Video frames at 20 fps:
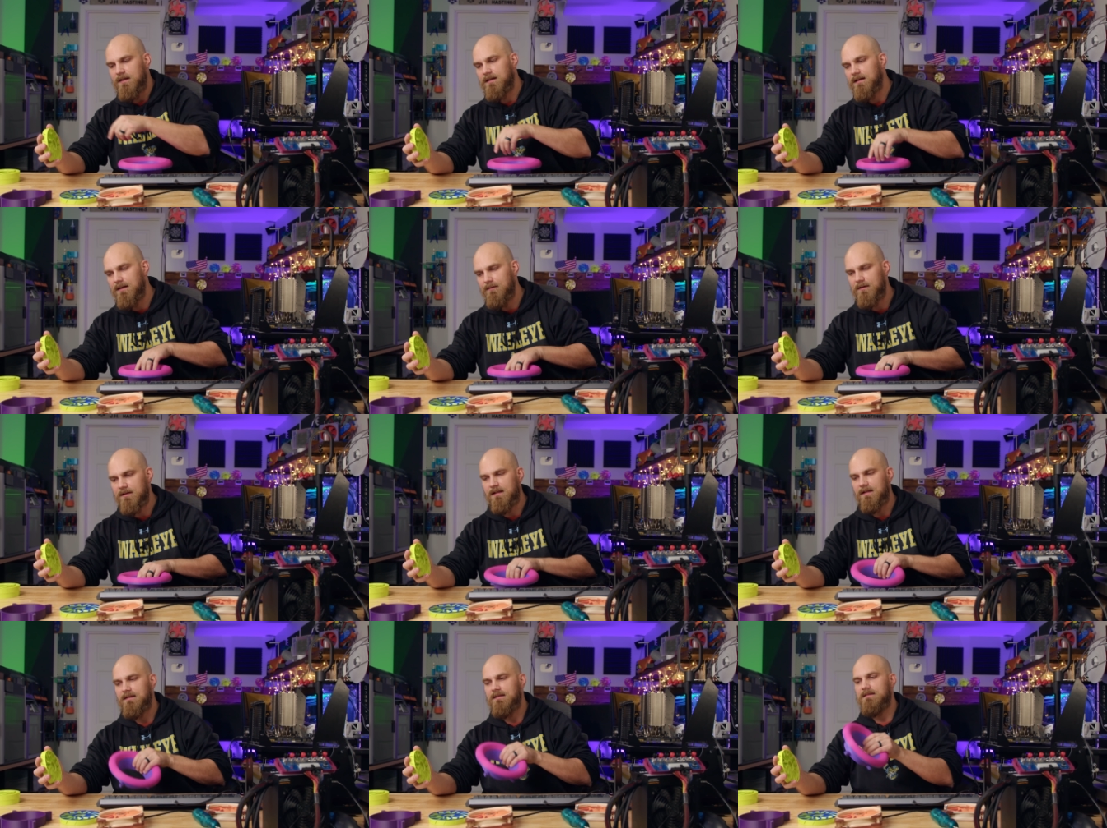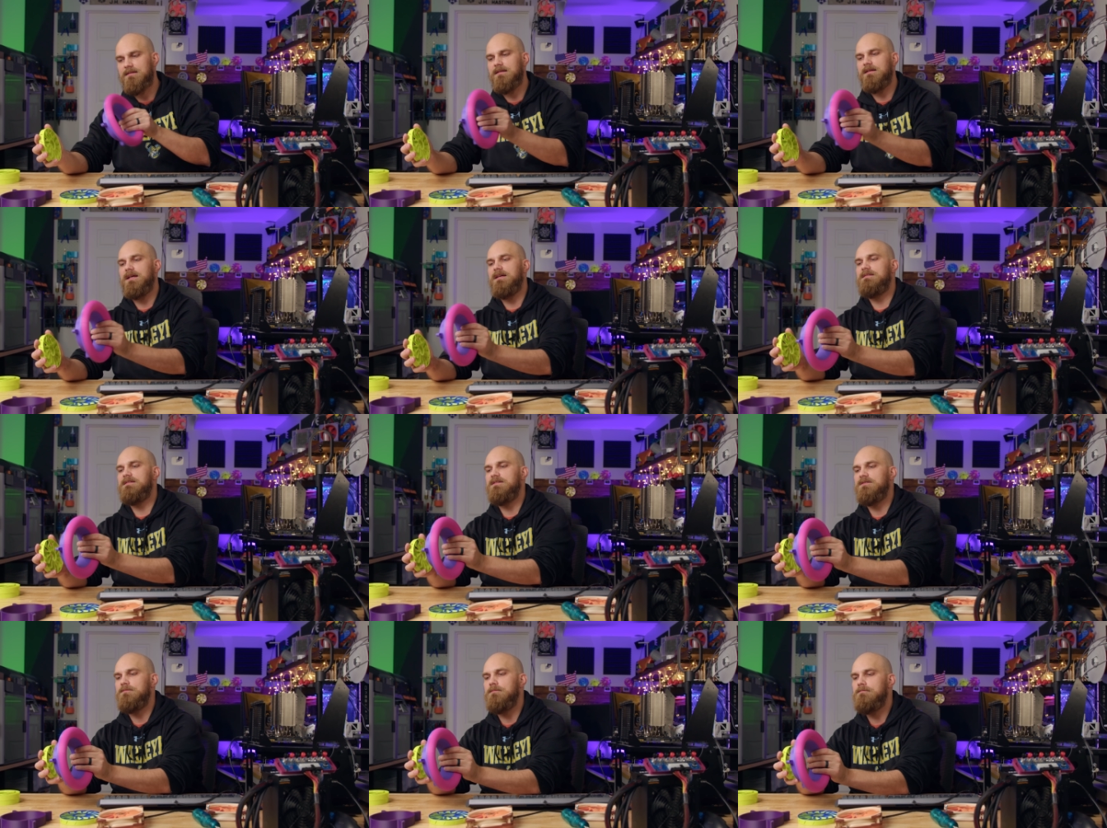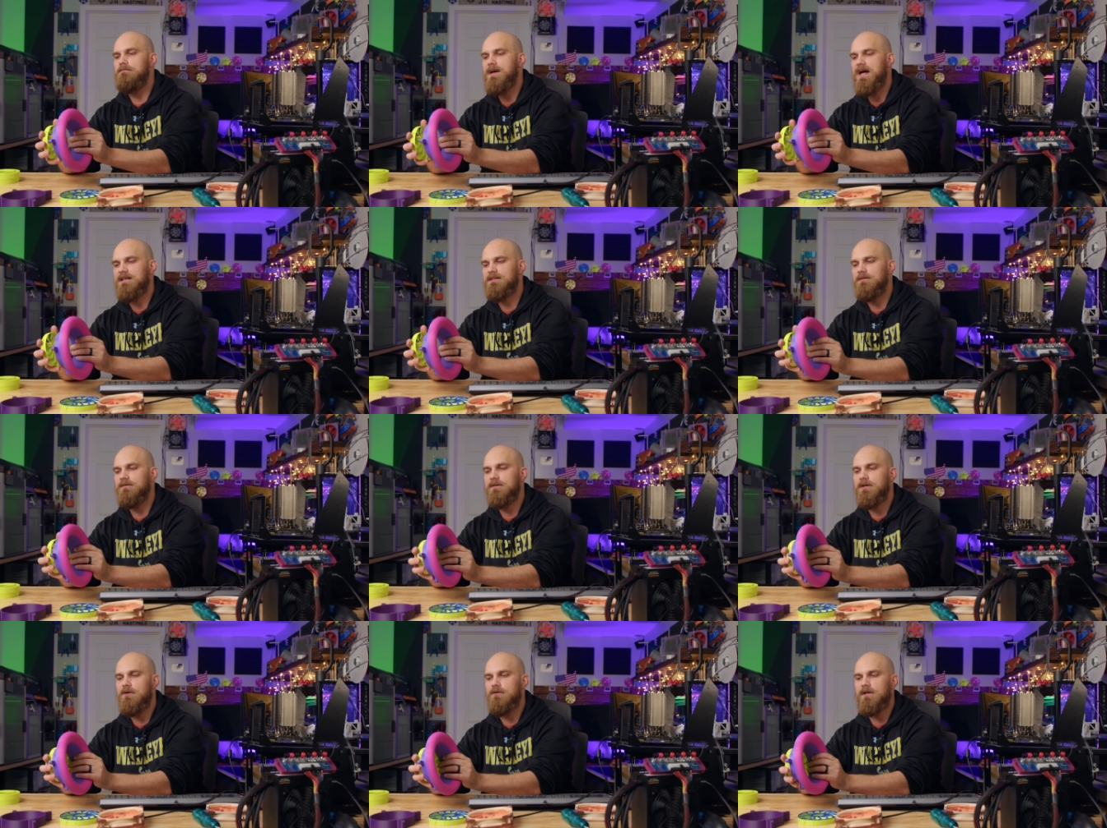And given that this thing has this
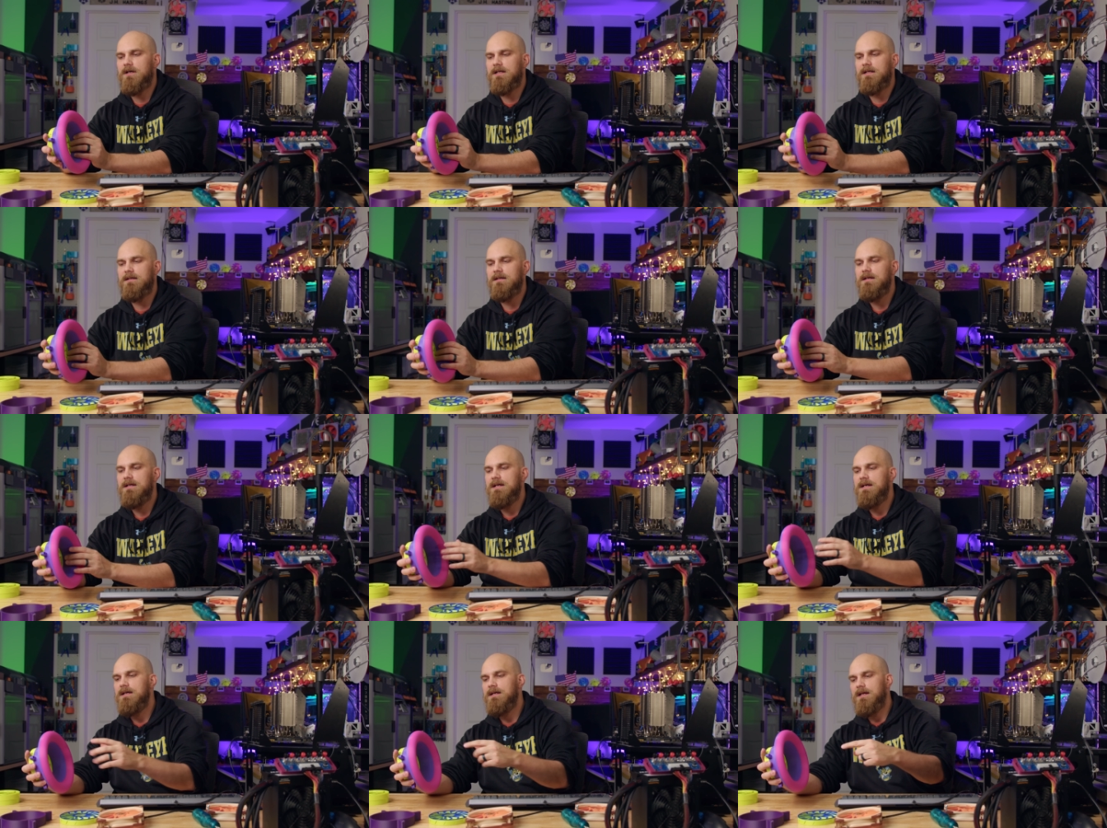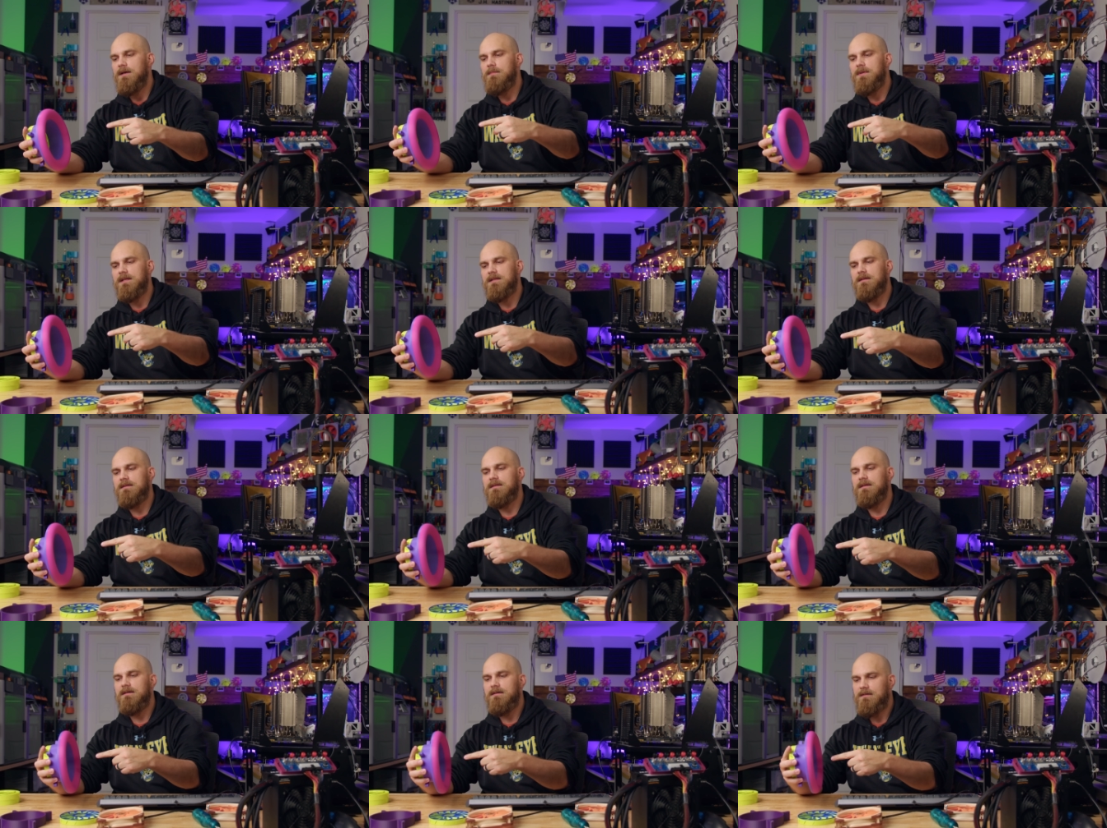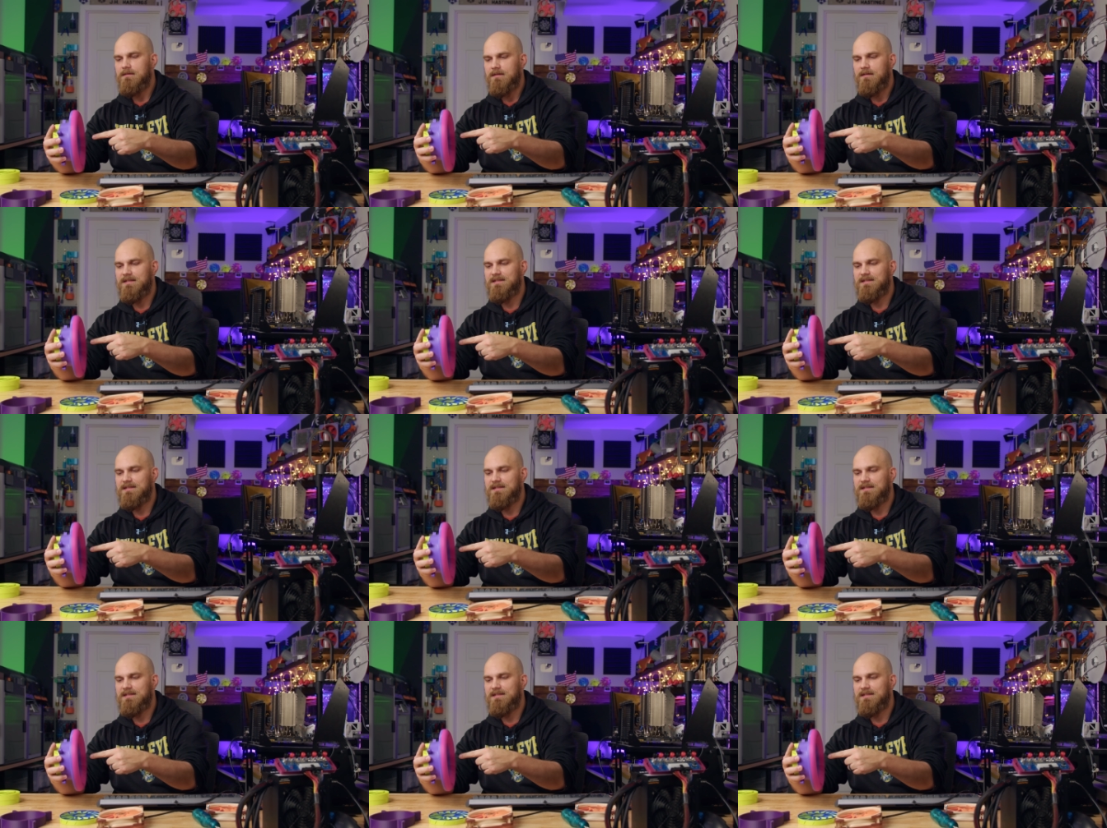massive cone on it, it meant that the, the